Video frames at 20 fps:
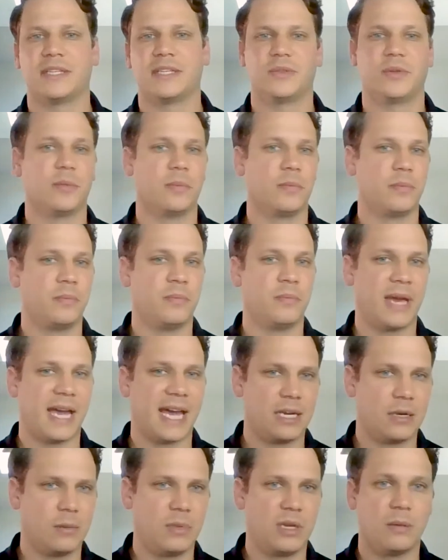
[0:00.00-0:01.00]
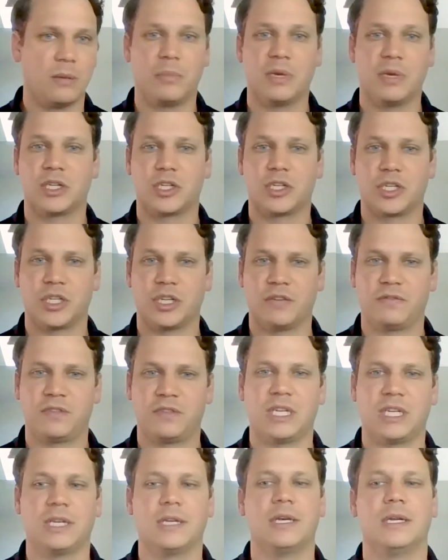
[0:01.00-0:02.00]
there had to be a big shift
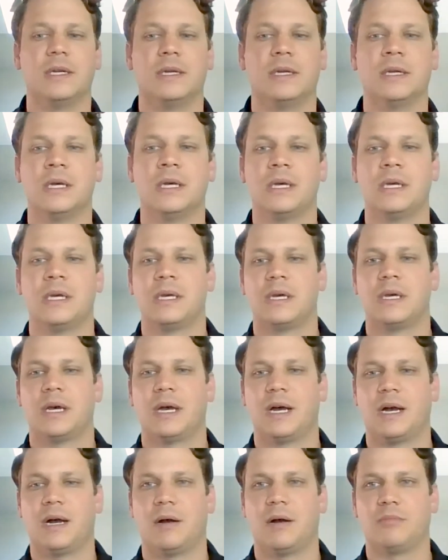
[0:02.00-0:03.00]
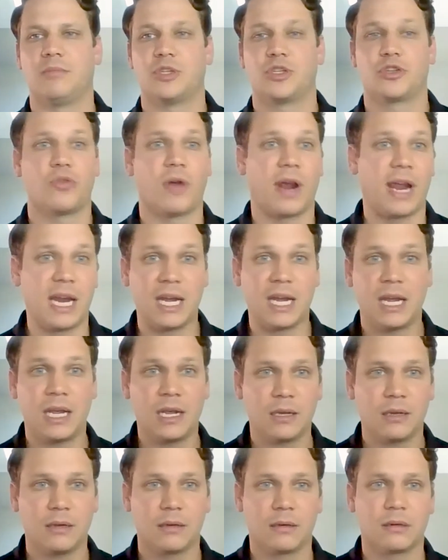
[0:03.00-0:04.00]
in
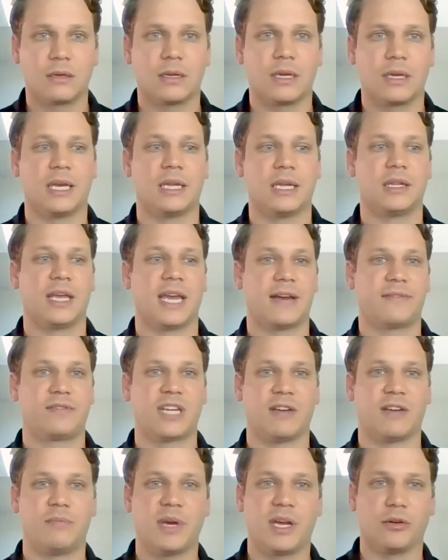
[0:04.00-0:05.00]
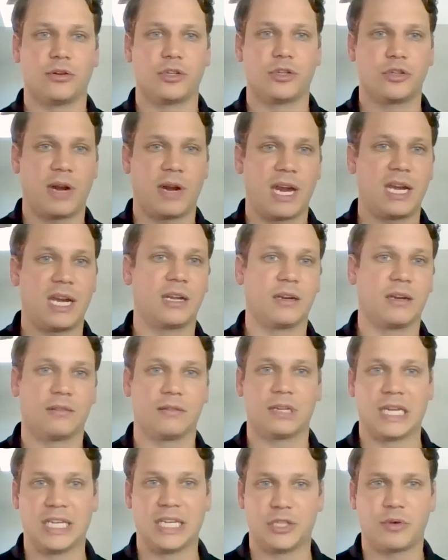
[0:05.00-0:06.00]
training, and they have to have better training
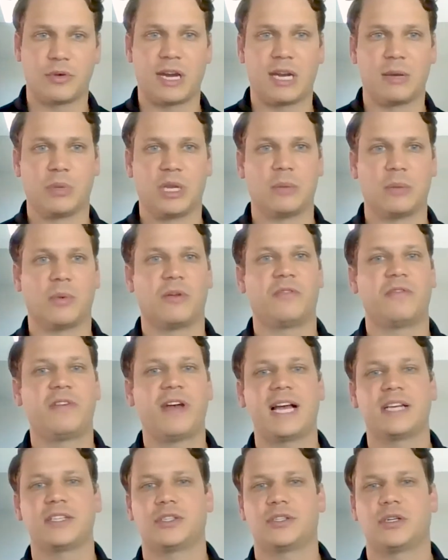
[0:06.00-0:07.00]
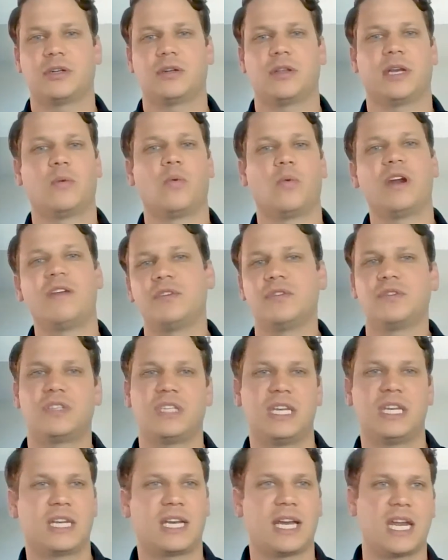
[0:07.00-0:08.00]
and train people faster? Like, what have you
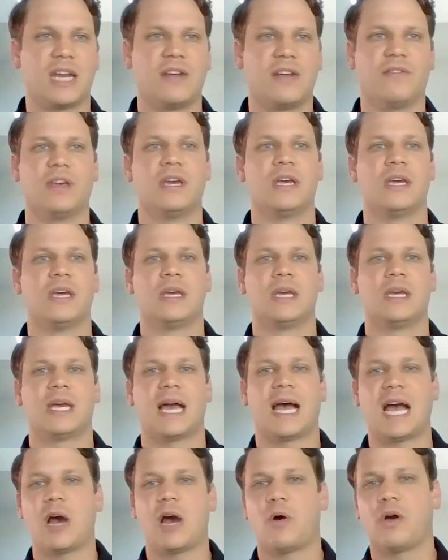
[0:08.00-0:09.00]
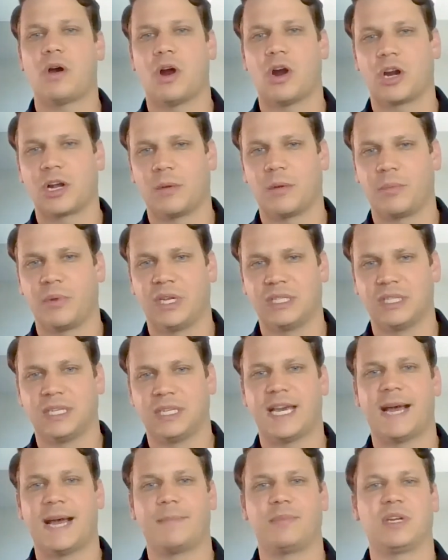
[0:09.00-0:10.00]
seen kind of? How are companies
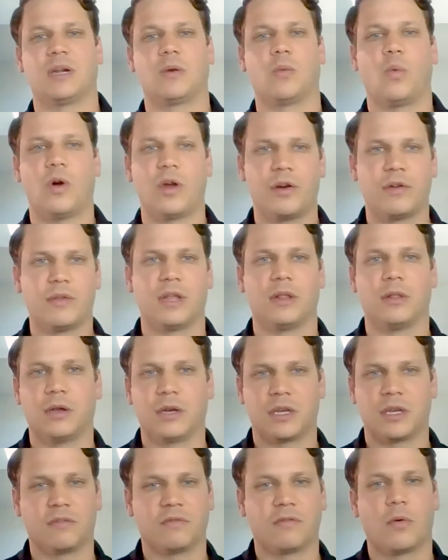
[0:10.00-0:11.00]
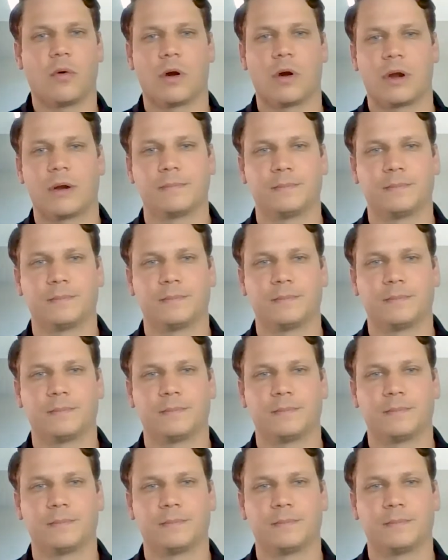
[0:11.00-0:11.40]
adapting, and what are they looking for?